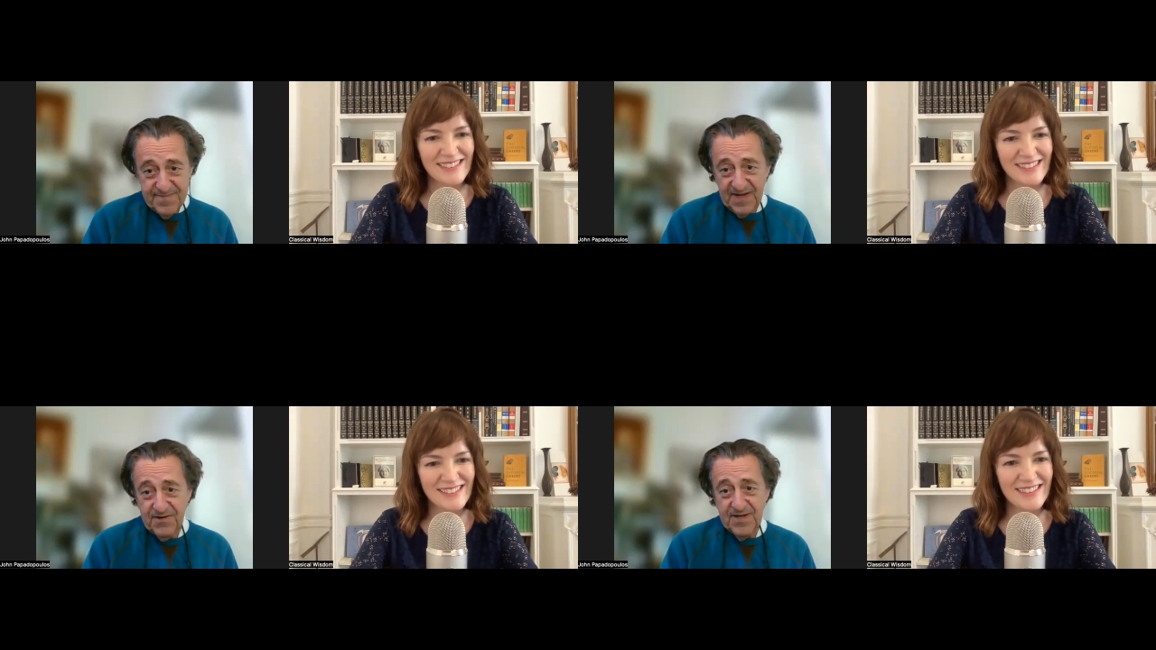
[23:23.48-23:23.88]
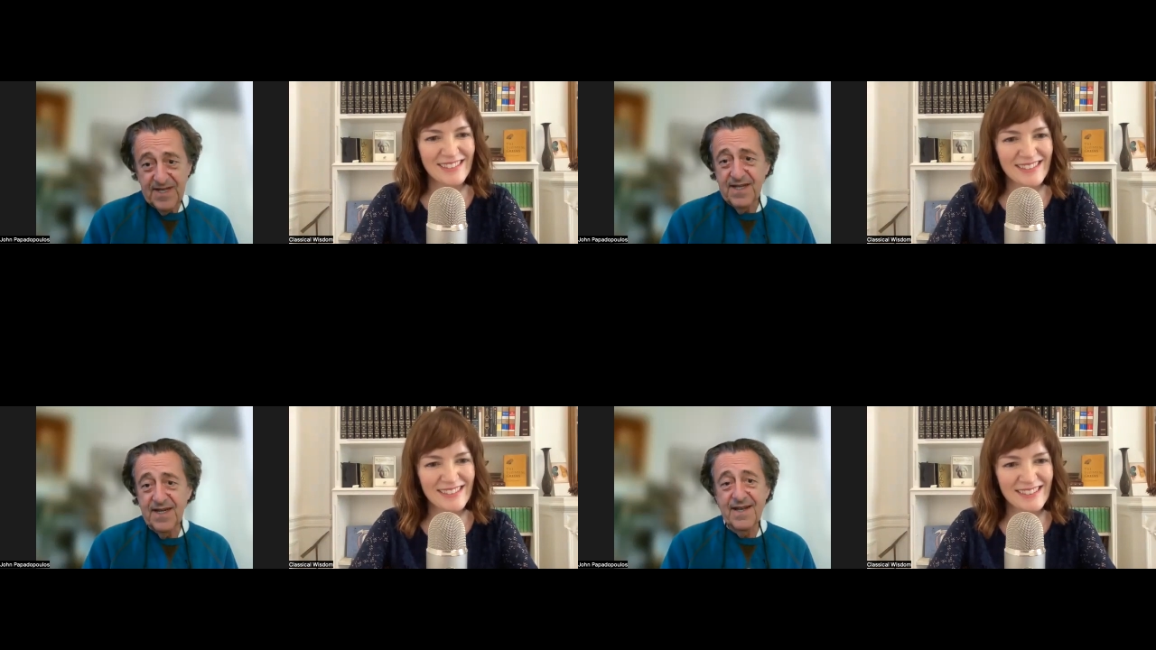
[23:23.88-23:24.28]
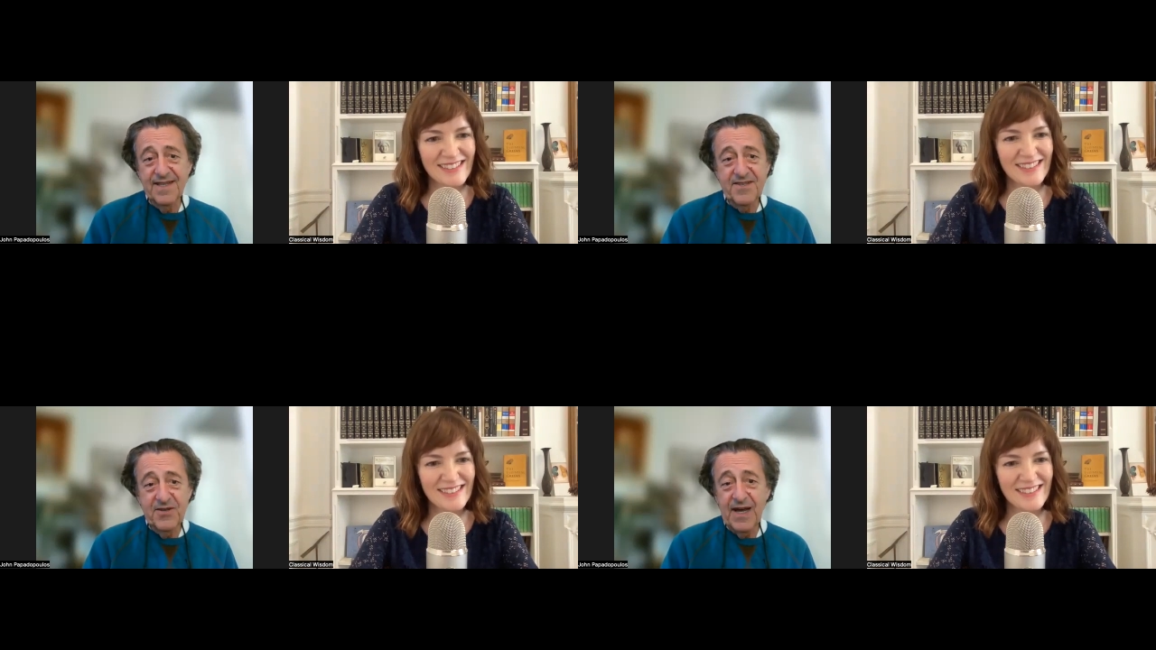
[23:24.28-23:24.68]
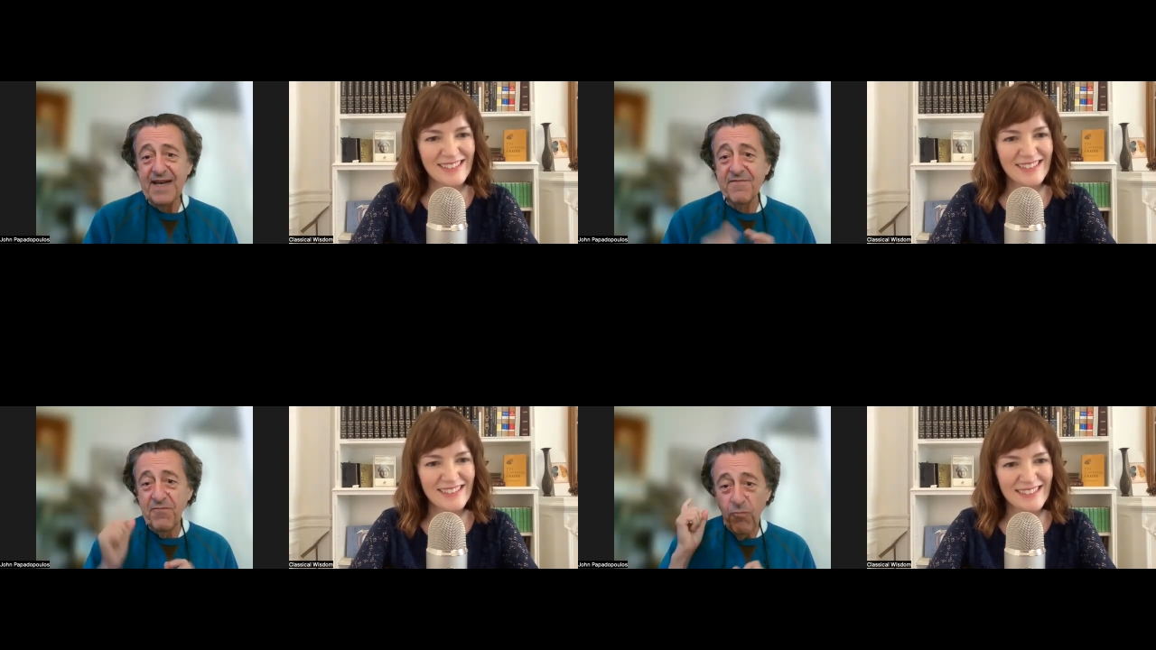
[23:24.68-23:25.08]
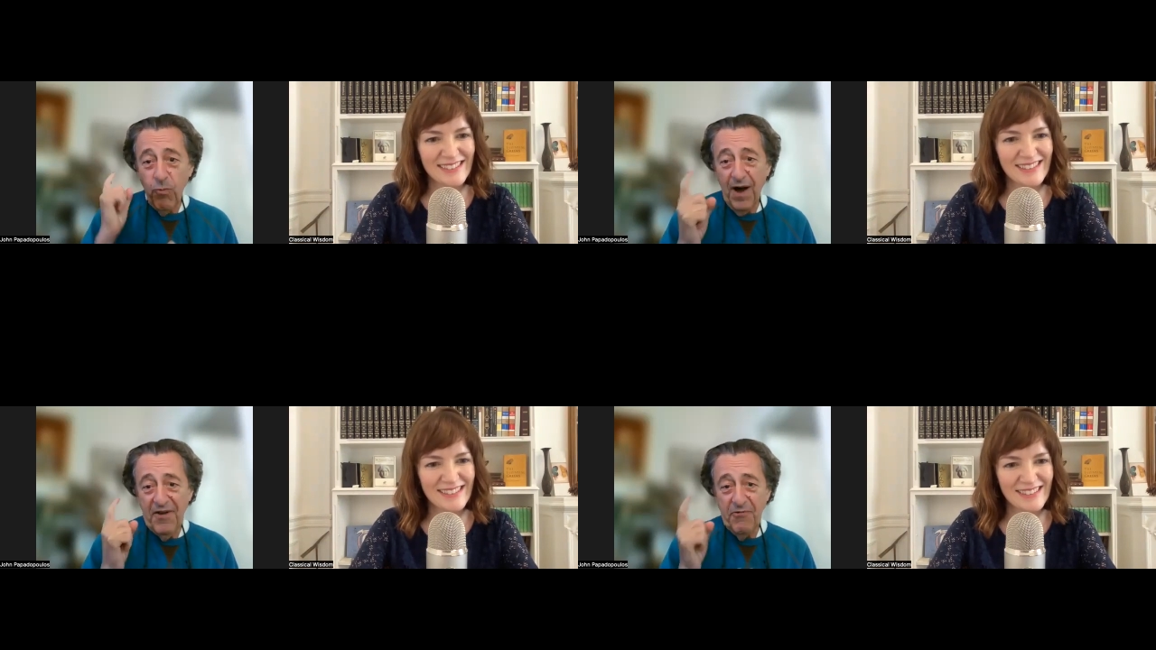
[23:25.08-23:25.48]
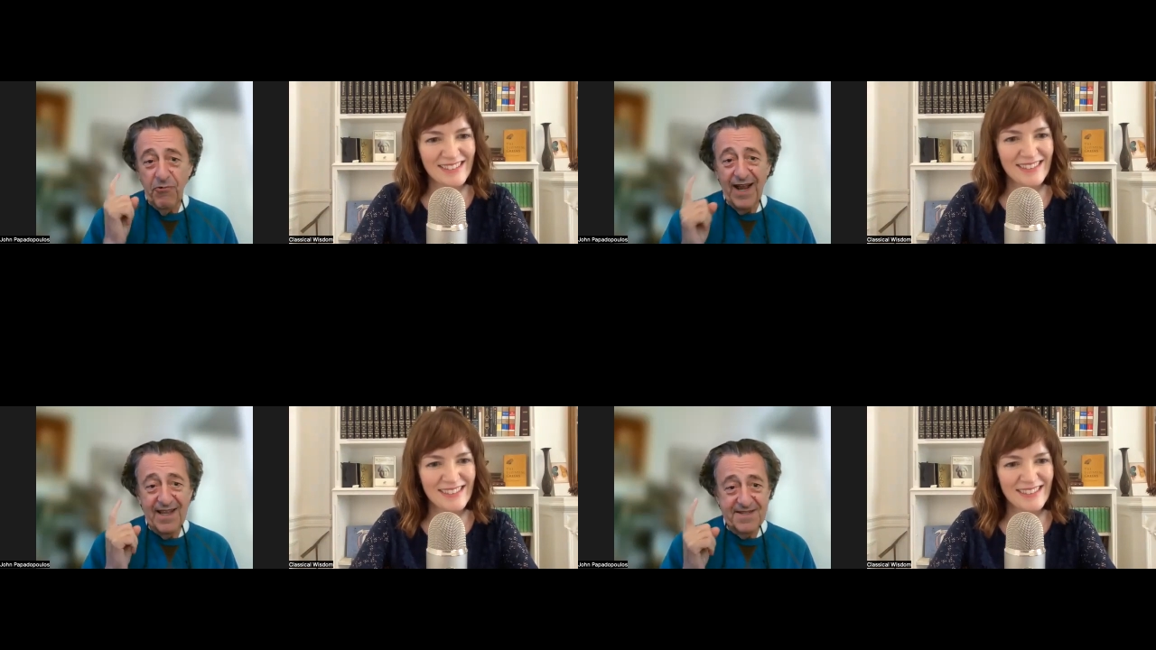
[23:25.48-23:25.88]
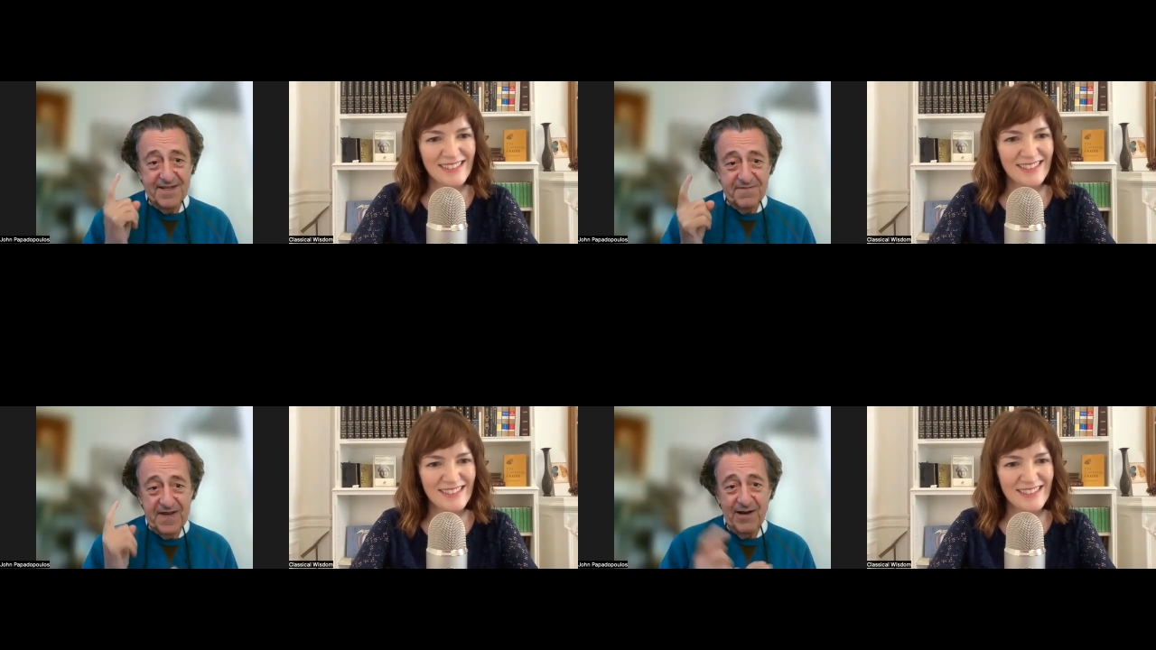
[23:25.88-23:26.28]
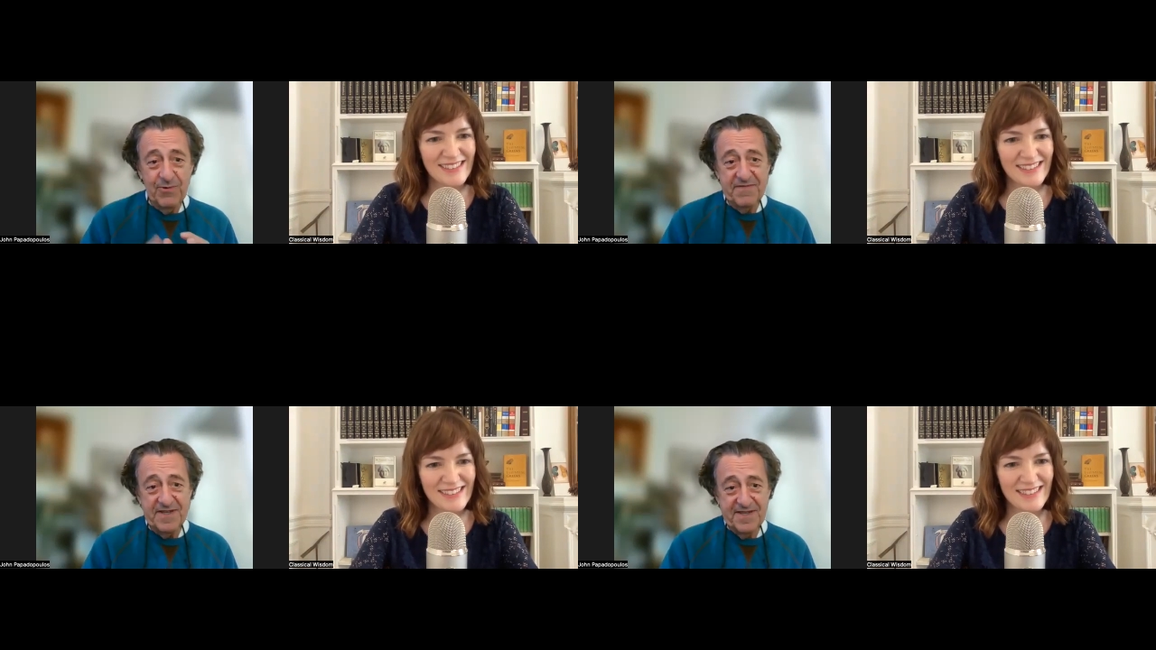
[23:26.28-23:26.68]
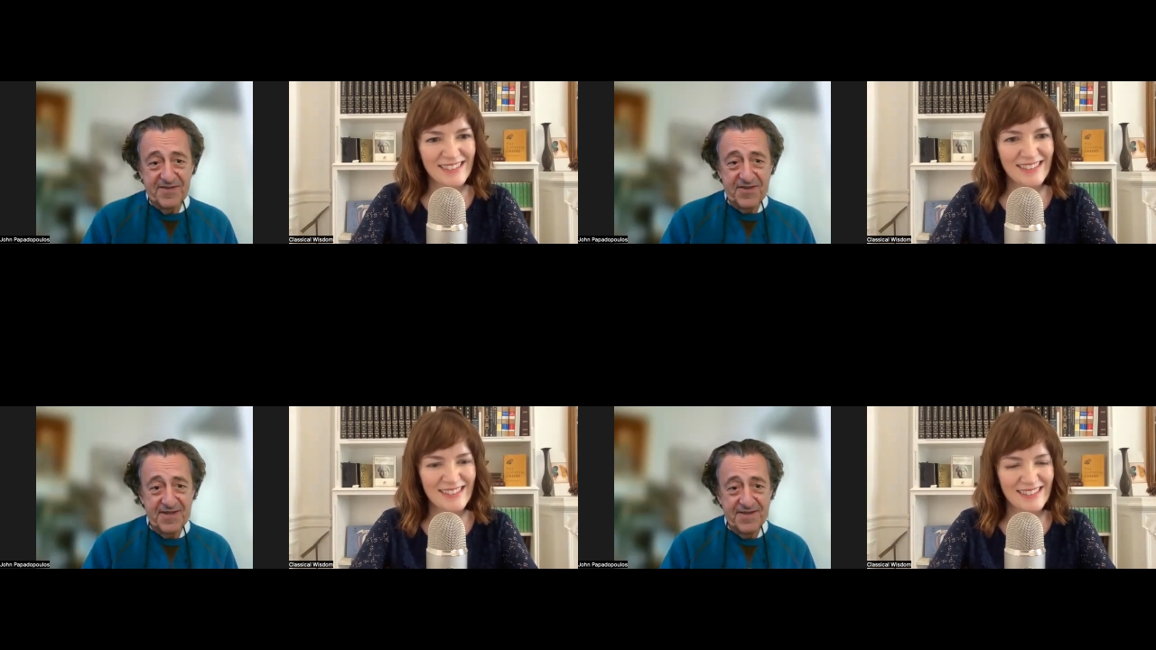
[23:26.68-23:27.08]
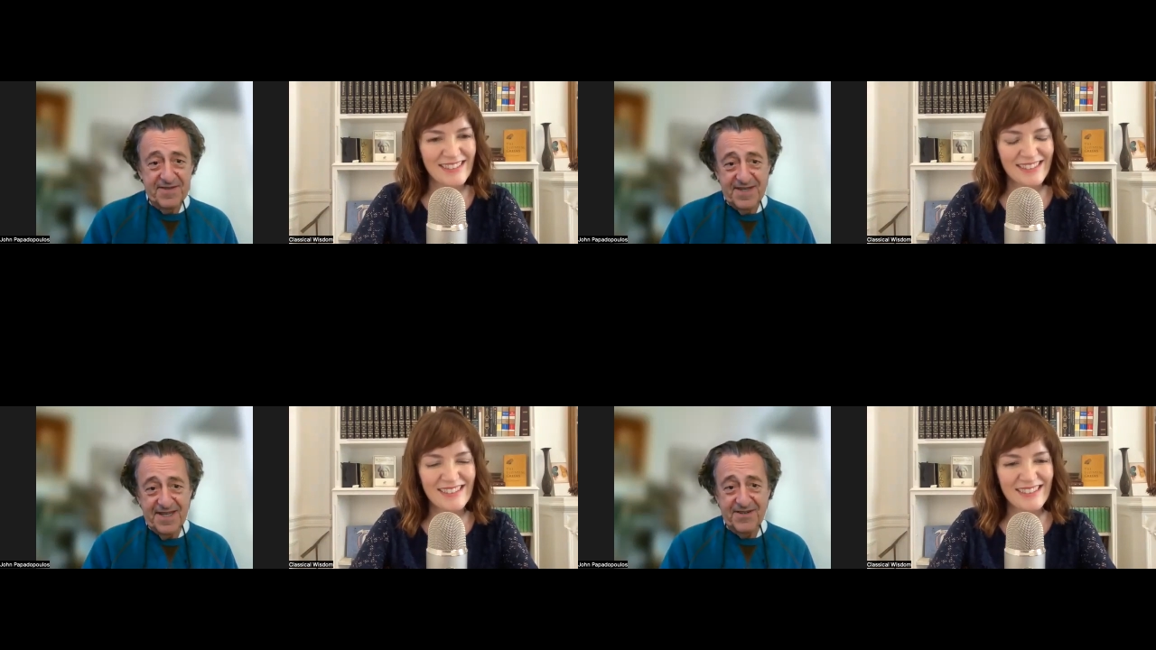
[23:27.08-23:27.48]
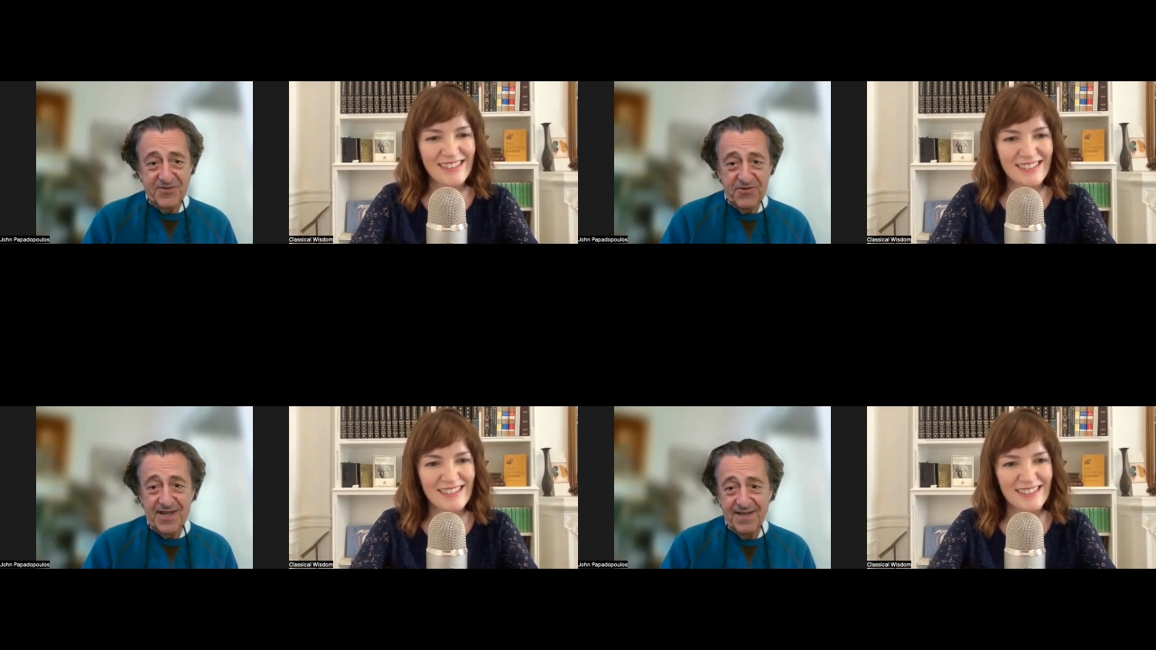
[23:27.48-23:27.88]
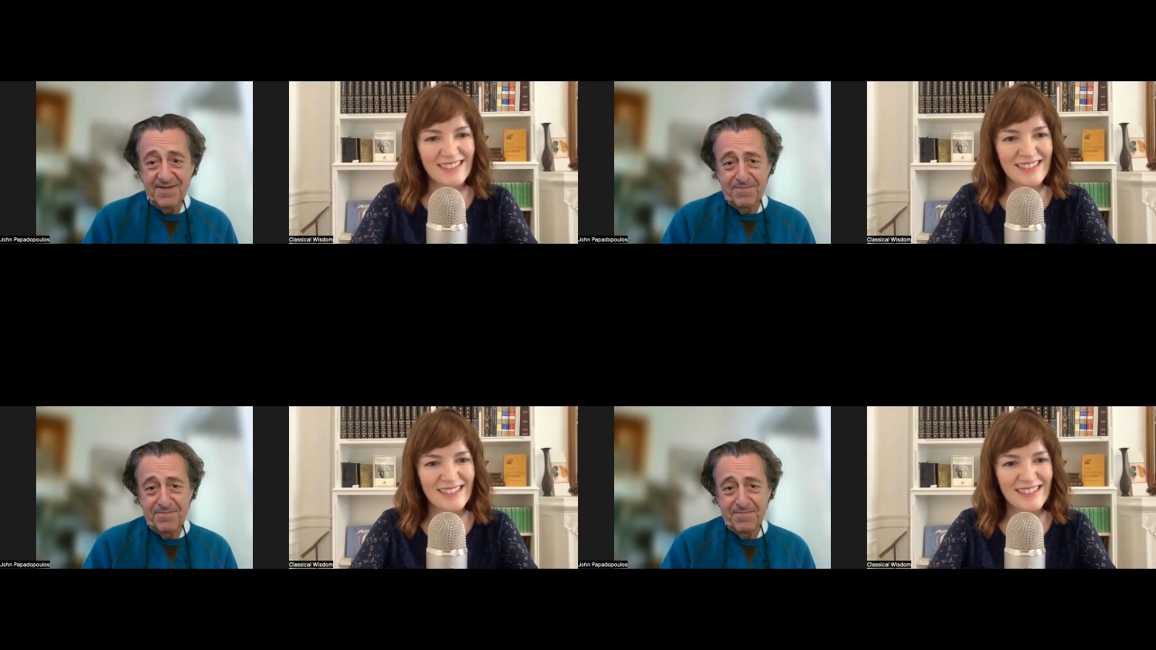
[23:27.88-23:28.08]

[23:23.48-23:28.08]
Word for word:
Speaker 1: a Greek unless you have one relative, however distant, in Australia.